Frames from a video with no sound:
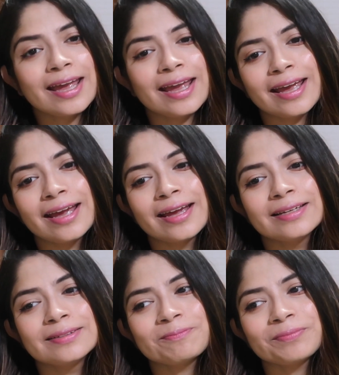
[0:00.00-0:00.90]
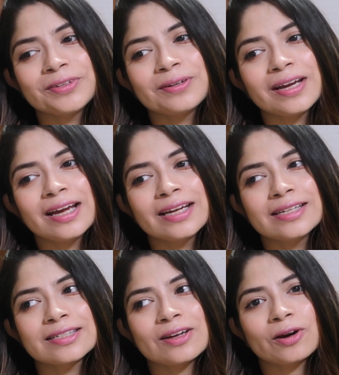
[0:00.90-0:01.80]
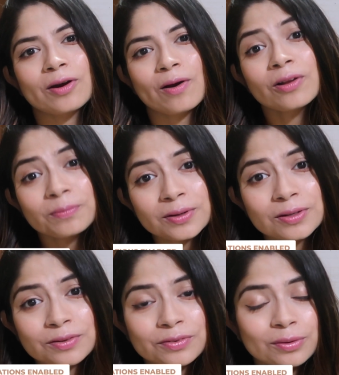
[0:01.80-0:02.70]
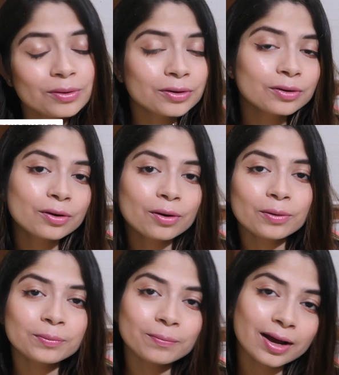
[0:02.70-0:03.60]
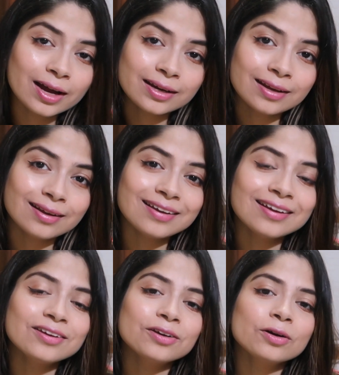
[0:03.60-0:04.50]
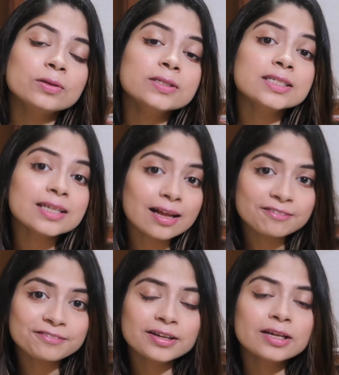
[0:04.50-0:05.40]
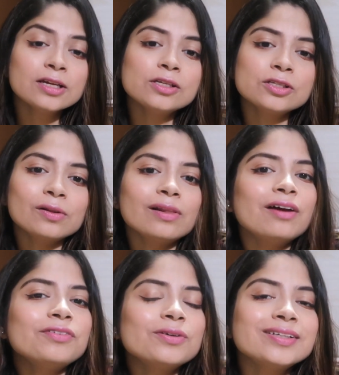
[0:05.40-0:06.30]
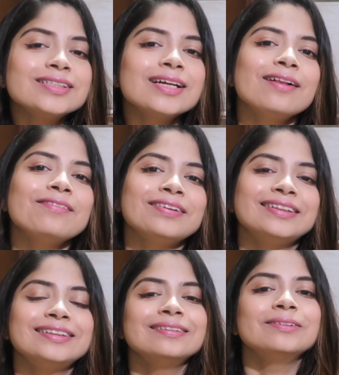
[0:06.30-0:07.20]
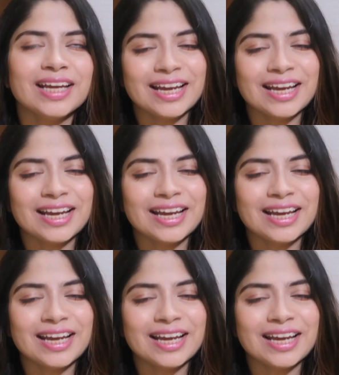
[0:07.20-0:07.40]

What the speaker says: And you guys are all beautiful in your own body, in your own self, so love yourself and be